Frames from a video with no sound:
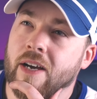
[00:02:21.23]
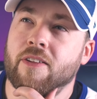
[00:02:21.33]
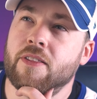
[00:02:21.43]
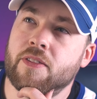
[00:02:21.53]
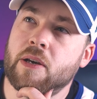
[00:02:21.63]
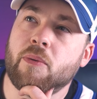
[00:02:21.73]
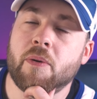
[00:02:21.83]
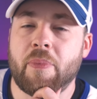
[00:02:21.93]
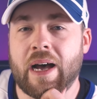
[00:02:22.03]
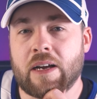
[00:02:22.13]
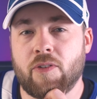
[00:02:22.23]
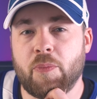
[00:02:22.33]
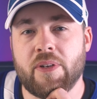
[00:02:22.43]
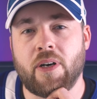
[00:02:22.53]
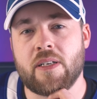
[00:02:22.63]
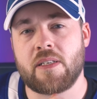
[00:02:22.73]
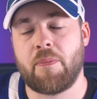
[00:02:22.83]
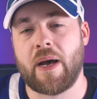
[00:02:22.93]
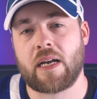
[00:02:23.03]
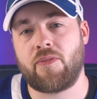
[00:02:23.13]
I thought that they were impactful, but not as
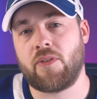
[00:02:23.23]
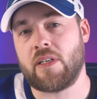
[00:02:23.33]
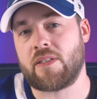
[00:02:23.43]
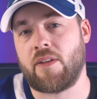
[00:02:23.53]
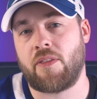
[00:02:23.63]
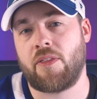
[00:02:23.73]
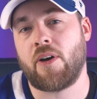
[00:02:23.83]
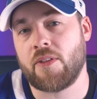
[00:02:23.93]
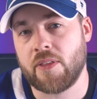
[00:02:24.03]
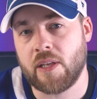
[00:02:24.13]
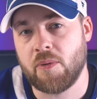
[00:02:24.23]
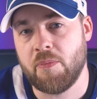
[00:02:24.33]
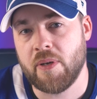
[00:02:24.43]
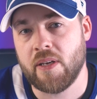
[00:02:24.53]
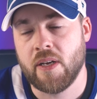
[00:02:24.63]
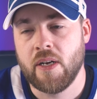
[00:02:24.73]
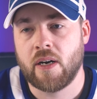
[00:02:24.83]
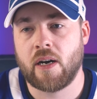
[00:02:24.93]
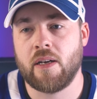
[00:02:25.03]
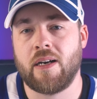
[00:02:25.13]
impactful as I thought that they would be.
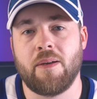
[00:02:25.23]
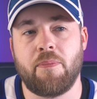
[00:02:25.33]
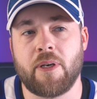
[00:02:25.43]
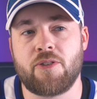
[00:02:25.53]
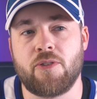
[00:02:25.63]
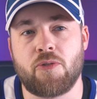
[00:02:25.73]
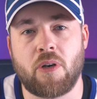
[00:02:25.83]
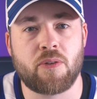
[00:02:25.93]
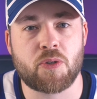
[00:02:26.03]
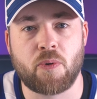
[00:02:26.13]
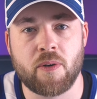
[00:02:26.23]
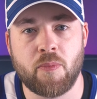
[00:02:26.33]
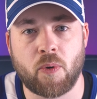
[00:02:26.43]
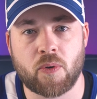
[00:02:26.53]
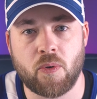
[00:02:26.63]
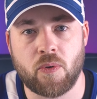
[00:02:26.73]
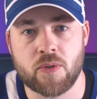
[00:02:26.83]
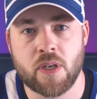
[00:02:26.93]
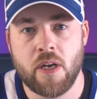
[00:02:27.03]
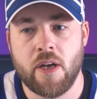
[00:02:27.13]
I, I pictured Toronto scoring more
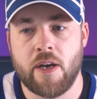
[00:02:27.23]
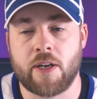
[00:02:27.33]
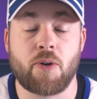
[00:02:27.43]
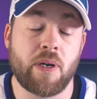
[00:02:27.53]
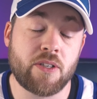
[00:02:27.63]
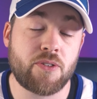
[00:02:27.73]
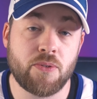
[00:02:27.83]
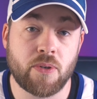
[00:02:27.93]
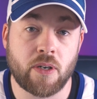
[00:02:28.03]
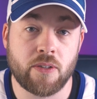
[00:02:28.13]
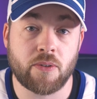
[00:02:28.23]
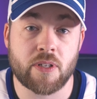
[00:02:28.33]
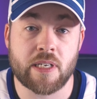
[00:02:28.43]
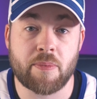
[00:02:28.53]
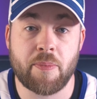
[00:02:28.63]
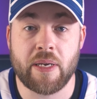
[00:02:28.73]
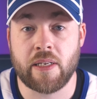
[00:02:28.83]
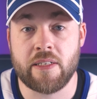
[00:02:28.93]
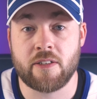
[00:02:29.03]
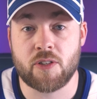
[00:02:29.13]
goals, and a credit to uh, you know the Tampa Bay
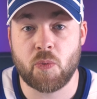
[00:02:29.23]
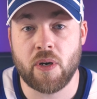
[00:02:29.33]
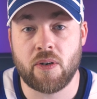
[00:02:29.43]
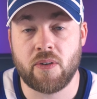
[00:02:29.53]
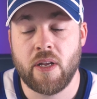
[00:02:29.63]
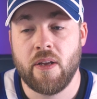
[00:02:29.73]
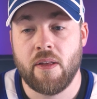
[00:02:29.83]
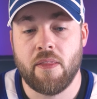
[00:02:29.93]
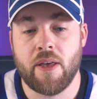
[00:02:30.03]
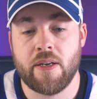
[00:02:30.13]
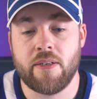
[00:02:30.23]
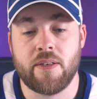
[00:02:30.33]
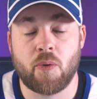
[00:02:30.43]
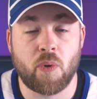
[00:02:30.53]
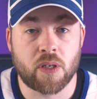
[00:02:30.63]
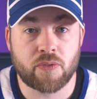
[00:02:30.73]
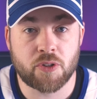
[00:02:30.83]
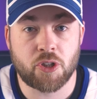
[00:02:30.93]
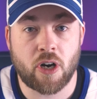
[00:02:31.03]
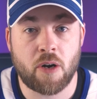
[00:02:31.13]
Lightning as well. They did a
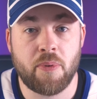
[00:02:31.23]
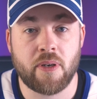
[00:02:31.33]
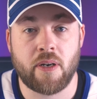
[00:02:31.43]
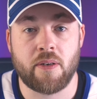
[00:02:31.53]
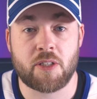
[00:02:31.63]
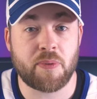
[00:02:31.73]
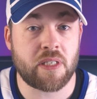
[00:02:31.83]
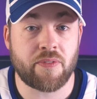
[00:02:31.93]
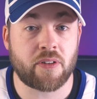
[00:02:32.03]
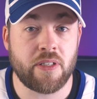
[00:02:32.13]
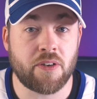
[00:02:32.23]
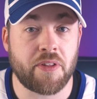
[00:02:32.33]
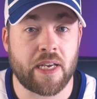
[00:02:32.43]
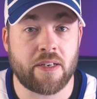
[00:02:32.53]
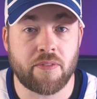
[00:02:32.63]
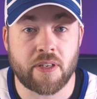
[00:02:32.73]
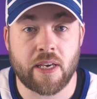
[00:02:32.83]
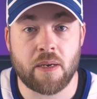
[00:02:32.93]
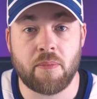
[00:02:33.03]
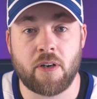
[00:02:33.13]
wonderful job, uh, specifically near the end of the
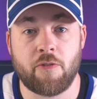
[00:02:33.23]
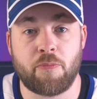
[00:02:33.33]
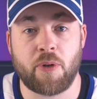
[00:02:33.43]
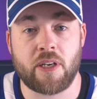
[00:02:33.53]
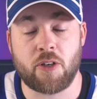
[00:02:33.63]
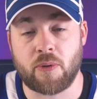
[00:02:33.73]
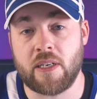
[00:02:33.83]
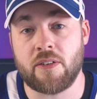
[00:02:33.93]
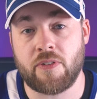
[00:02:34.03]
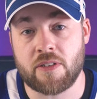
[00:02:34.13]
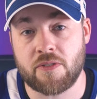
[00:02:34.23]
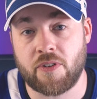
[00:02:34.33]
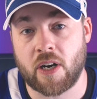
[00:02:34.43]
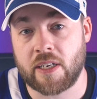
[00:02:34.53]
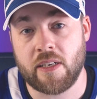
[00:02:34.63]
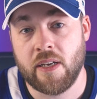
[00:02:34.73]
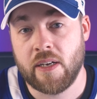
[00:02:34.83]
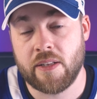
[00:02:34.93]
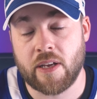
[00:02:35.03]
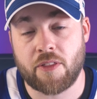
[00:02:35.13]
game, of playing great defensive hockey
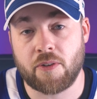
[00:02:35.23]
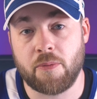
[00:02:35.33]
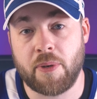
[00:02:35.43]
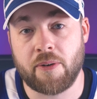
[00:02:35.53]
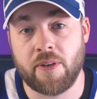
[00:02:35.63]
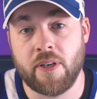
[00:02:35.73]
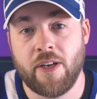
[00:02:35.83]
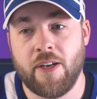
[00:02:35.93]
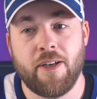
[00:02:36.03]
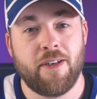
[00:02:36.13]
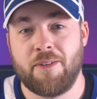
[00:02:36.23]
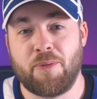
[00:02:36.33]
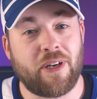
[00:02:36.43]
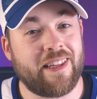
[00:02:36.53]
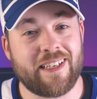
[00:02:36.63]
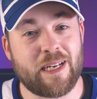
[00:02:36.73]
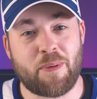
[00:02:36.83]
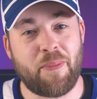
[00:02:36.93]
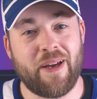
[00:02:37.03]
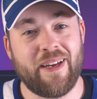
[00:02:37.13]
in that third period when I think
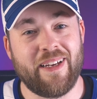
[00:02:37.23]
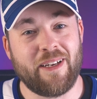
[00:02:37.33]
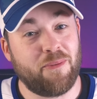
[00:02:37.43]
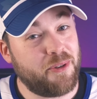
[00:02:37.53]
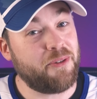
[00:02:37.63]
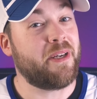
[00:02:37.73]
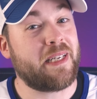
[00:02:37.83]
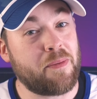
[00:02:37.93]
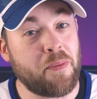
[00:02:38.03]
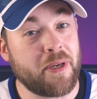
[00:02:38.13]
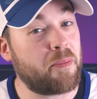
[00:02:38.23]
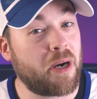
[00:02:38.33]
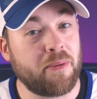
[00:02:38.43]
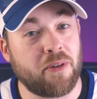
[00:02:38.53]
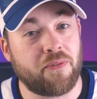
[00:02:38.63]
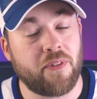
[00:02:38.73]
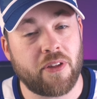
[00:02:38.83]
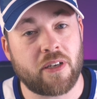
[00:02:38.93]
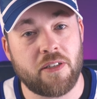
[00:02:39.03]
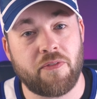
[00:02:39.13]
Tampa Bay, and when you think Tampa Bay, you probably don't
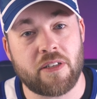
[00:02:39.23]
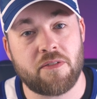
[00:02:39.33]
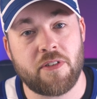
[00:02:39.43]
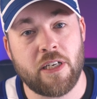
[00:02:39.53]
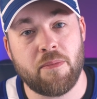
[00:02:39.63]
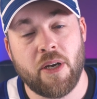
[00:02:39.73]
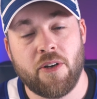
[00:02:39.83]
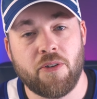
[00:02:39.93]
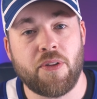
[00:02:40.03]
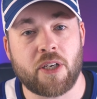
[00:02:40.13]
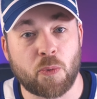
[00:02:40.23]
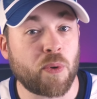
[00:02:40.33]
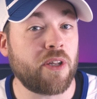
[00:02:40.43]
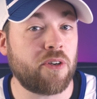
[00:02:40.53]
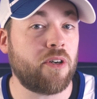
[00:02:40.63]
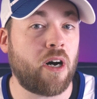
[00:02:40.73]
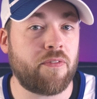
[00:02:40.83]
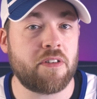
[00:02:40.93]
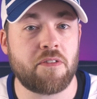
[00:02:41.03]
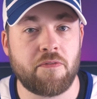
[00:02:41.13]
think a defensive team. You think a really good
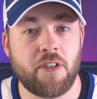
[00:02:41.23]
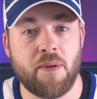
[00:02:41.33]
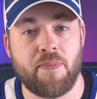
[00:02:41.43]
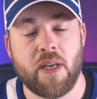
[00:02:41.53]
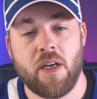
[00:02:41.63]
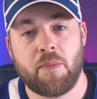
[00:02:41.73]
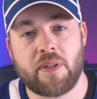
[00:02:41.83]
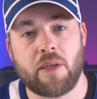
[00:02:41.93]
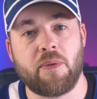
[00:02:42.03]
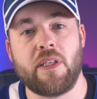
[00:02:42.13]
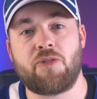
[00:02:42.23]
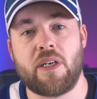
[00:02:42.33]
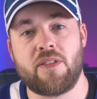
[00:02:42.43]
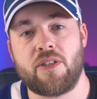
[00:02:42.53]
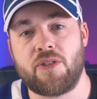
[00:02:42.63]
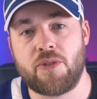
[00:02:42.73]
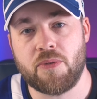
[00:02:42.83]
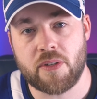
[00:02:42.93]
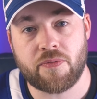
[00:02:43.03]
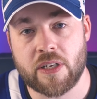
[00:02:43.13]
offensive team. But they really transitioned
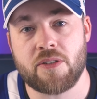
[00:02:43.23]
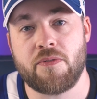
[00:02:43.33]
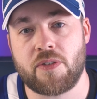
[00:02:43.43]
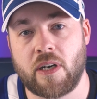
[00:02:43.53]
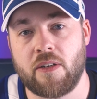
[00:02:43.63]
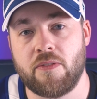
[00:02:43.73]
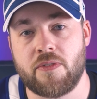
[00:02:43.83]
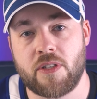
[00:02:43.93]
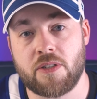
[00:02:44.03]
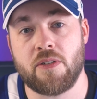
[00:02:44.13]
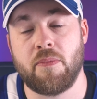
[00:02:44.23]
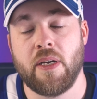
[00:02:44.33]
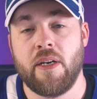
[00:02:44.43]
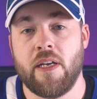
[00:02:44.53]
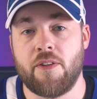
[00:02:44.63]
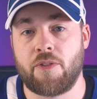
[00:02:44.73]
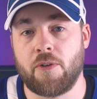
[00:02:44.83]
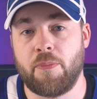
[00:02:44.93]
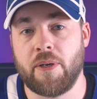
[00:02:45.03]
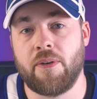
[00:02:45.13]
to a defensive style of system in the
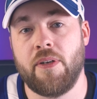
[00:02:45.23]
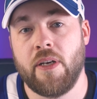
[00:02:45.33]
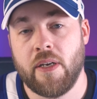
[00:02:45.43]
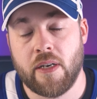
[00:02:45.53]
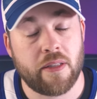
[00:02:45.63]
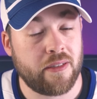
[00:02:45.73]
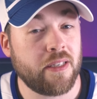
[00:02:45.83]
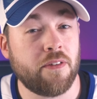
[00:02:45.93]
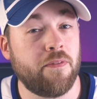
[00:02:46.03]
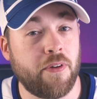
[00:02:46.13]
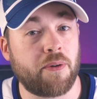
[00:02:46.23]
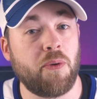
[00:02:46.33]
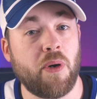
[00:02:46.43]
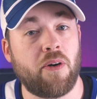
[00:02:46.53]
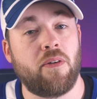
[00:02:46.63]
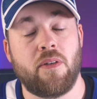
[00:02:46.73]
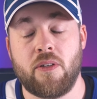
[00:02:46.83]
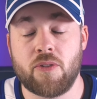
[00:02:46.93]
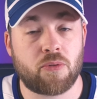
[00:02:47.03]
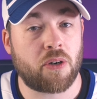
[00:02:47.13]
third period, and they did it very well.
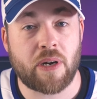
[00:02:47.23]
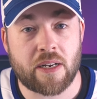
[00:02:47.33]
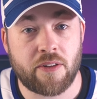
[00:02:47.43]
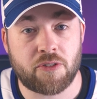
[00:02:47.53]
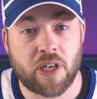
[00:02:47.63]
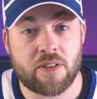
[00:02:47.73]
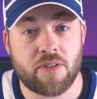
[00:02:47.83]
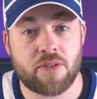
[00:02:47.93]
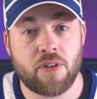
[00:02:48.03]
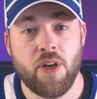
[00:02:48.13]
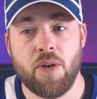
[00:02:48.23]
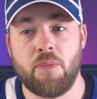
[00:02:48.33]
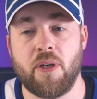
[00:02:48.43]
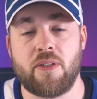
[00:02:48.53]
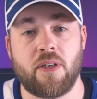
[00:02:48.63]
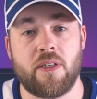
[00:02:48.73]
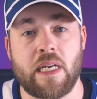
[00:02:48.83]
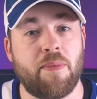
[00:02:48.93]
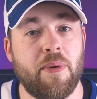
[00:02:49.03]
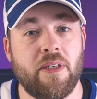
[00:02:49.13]
Toronto had their chances, but uh,
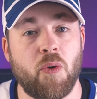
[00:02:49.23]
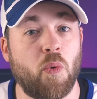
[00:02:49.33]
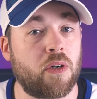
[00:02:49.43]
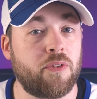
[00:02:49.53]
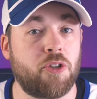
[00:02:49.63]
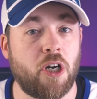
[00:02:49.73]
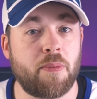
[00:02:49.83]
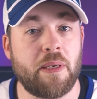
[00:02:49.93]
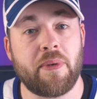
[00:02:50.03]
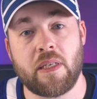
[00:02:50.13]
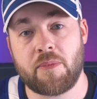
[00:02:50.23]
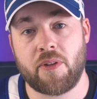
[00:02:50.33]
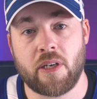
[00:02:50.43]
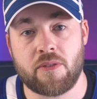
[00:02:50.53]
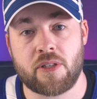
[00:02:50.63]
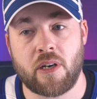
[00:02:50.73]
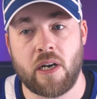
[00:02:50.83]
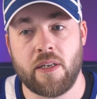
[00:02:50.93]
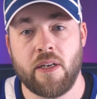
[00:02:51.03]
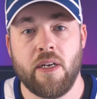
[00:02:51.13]
Tampa Bay did a wonderful job keeping them to the
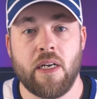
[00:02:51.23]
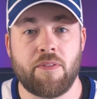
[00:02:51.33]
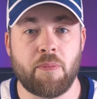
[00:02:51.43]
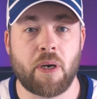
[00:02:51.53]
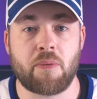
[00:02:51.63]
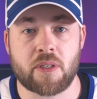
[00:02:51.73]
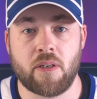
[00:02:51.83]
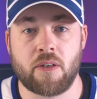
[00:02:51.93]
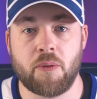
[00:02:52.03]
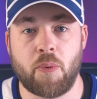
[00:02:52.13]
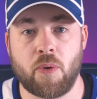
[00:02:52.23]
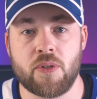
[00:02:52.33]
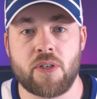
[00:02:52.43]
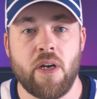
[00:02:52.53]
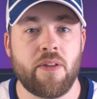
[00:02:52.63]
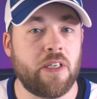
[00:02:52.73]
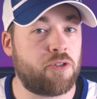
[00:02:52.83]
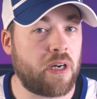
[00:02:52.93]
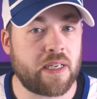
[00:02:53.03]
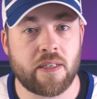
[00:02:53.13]
outside. If the puck was along the boards, they
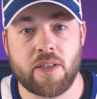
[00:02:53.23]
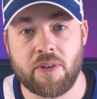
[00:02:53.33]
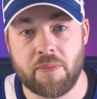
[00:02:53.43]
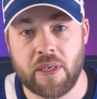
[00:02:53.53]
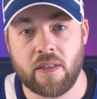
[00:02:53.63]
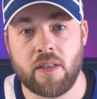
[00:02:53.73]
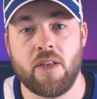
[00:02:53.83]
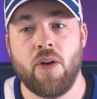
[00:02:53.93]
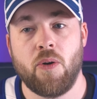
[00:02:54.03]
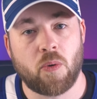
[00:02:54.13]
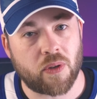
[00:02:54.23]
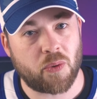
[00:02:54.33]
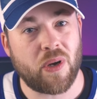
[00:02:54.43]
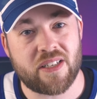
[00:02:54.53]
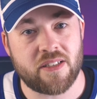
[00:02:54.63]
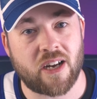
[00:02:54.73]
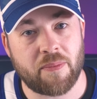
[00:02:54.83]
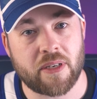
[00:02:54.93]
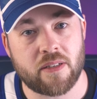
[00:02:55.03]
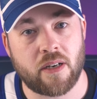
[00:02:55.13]
tried to get it out immediately, or they wasted
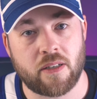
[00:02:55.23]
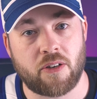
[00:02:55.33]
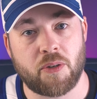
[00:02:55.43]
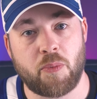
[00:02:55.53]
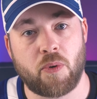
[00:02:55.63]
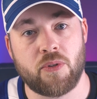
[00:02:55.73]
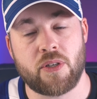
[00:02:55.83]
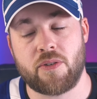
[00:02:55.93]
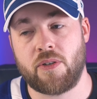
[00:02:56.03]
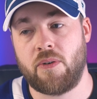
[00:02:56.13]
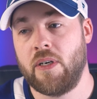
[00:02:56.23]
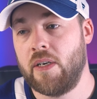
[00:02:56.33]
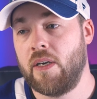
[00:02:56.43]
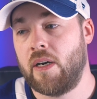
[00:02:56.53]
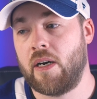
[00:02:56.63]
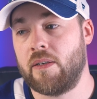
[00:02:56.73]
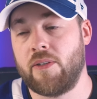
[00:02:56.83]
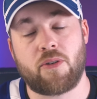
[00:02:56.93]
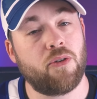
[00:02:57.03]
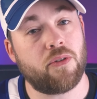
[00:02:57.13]
time along the boards. So, uh,
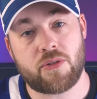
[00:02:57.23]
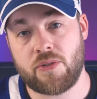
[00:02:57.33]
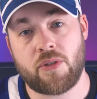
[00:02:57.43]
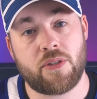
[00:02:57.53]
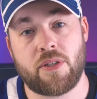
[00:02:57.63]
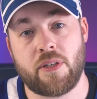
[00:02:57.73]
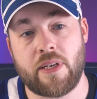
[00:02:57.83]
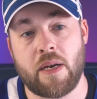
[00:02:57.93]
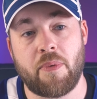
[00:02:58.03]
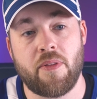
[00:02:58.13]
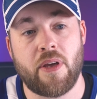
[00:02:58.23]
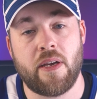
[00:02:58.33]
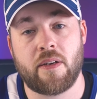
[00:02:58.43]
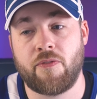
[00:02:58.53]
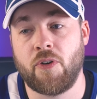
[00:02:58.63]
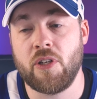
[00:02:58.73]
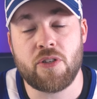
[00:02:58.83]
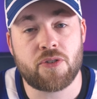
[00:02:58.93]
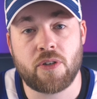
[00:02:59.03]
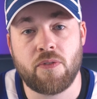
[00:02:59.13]
you know, kudos to, to, to Tampa. They fully
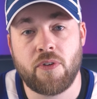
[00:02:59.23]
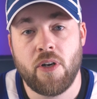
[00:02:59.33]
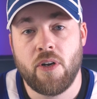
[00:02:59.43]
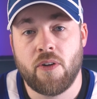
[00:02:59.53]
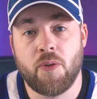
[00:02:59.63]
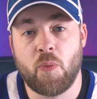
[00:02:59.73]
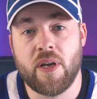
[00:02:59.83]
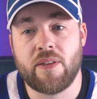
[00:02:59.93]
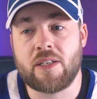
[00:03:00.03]
deserve the win.